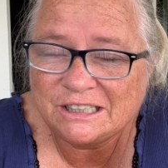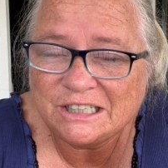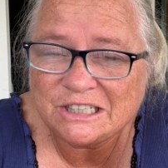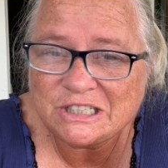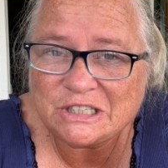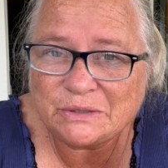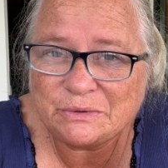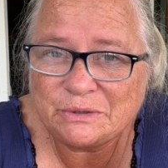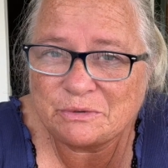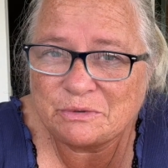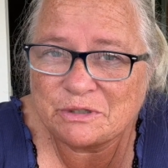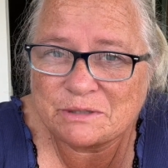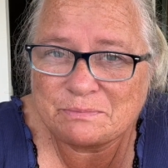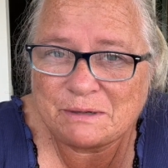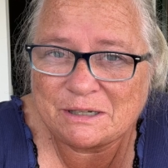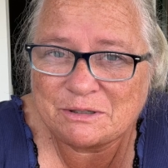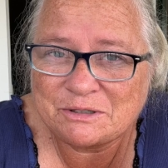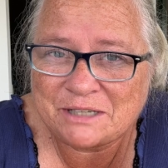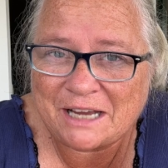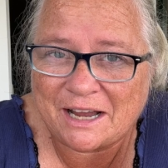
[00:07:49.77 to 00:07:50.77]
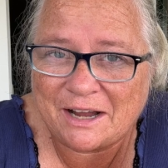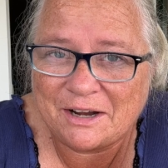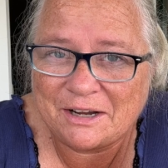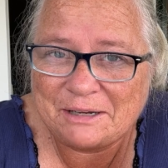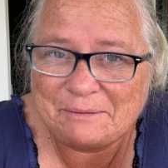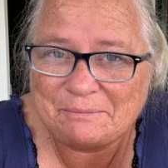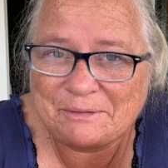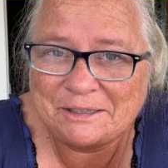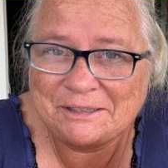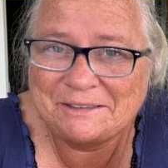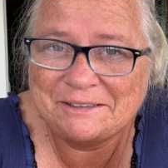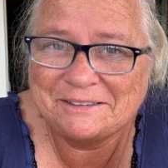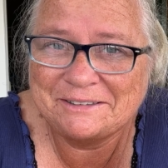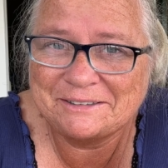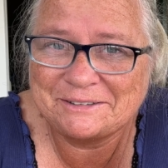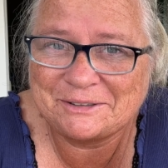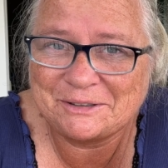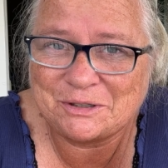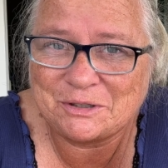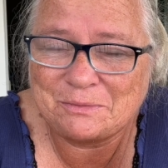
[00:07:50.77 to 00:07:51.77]
So it was about time
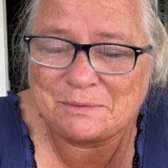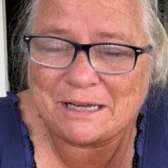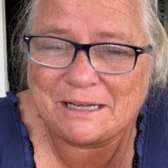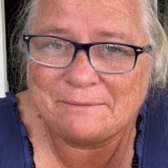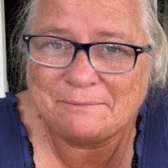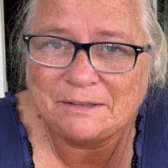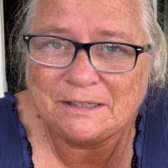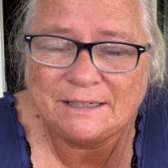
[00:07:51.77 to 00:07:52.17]
to go to bed.